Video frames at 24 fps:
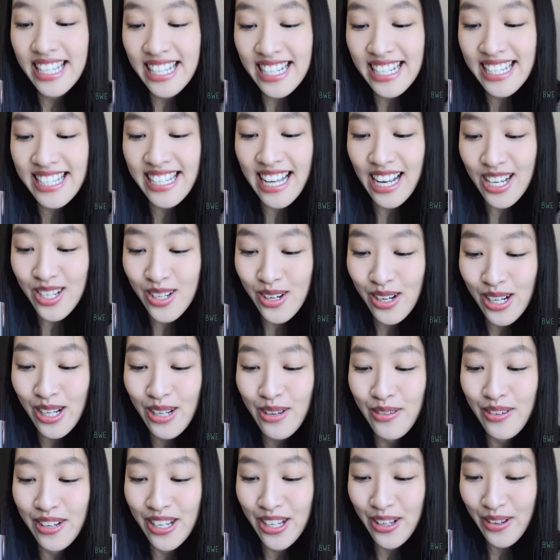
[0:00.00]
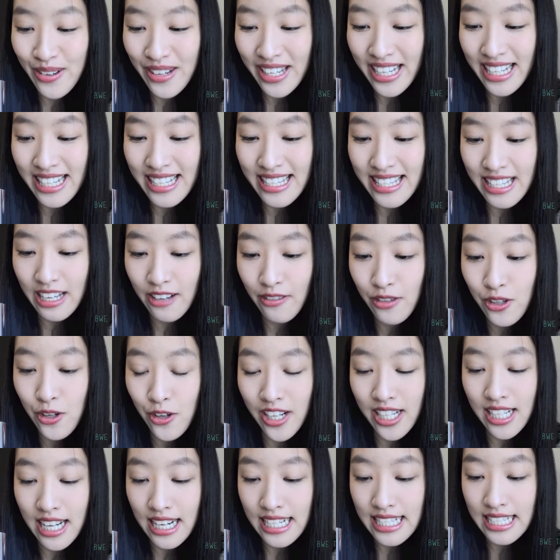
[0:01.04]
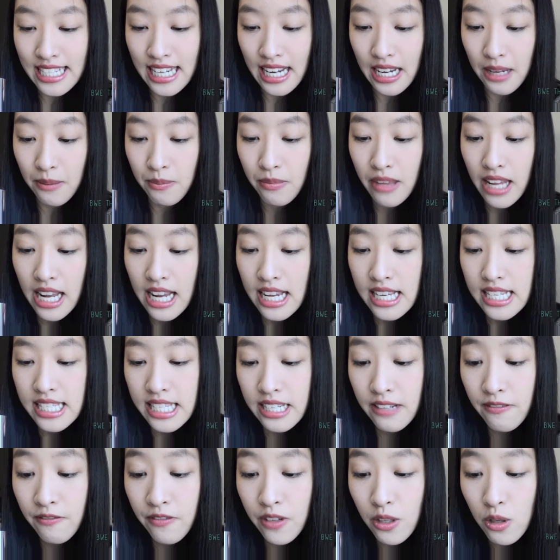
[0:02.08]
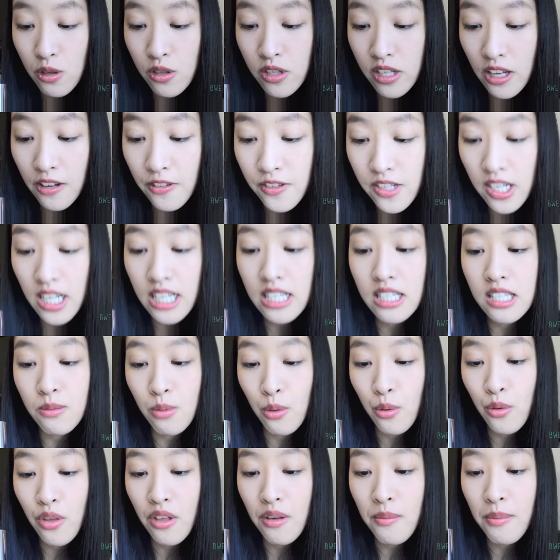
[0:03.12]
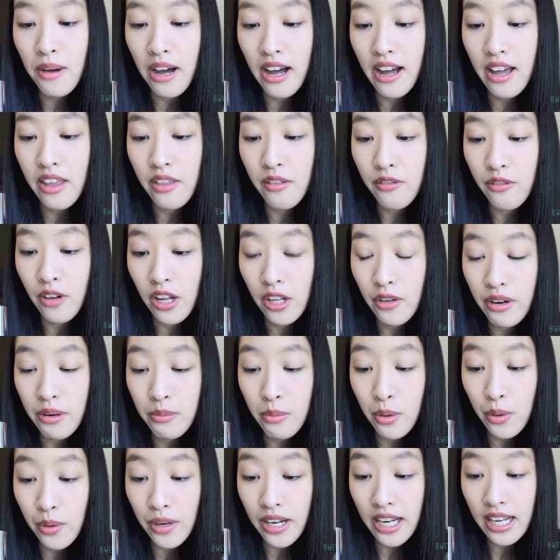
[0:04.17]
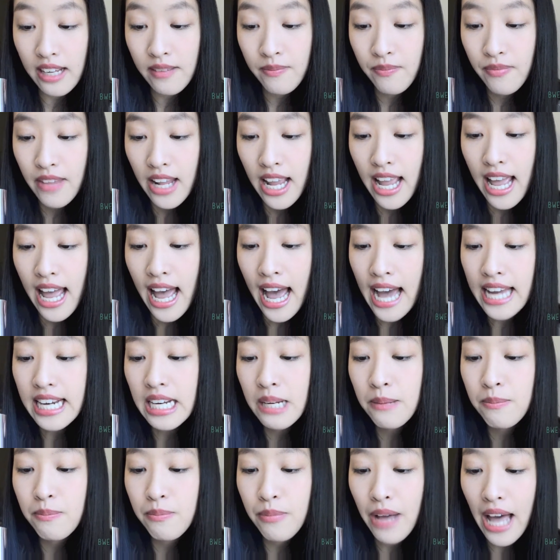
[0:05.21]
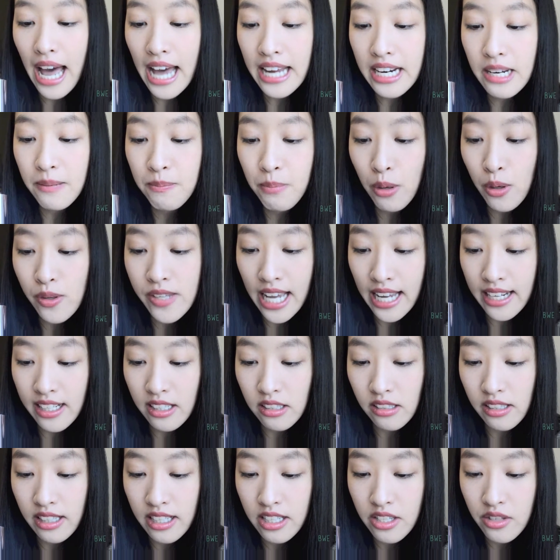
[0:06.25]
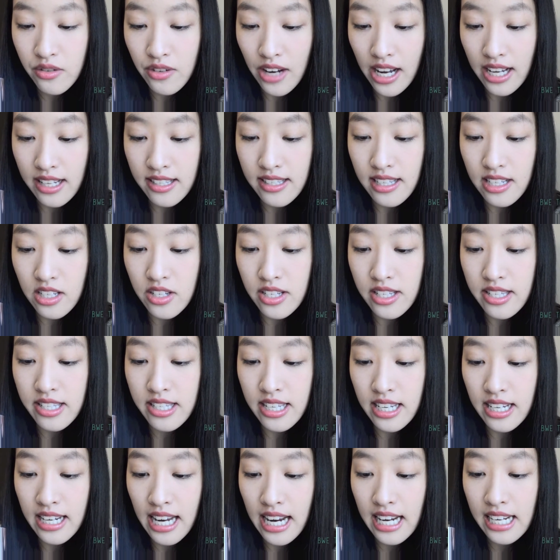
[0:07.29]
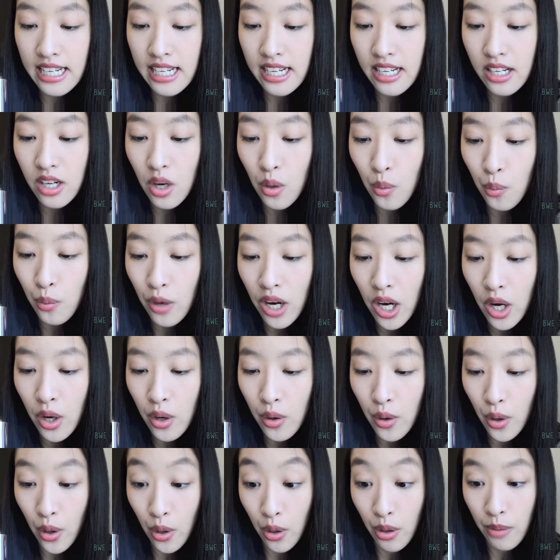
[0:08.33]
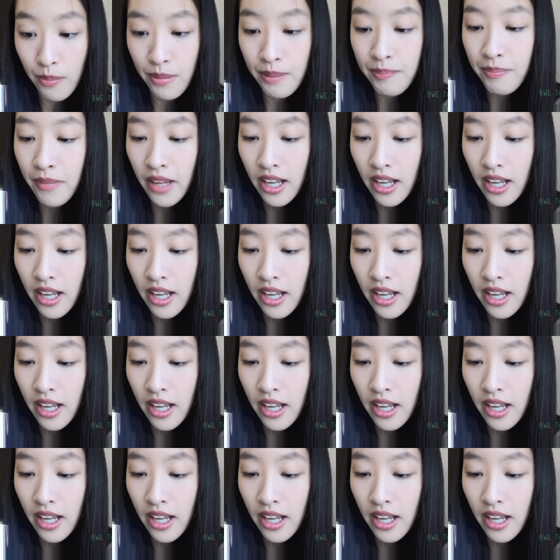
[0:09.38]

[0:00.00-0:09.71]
is naturally renewing itself during nighttime. Skin feels softer and smoother by the following morning. Added botanical extracts such as Canadian willow herb,